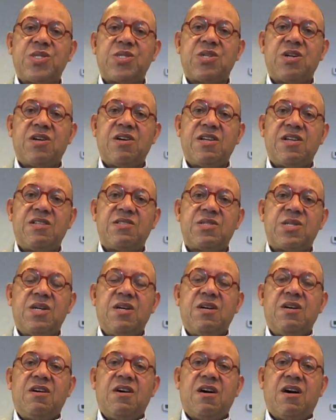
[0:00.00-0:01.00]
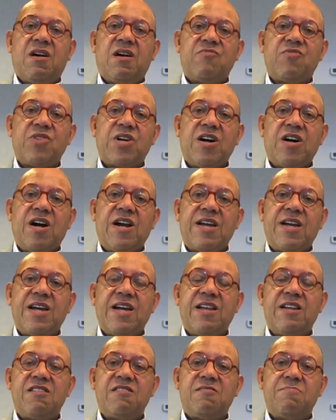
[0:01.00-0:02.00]
attorneys uh, regarding
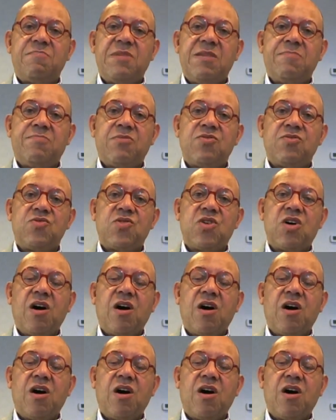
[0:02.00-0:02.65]
any of the people who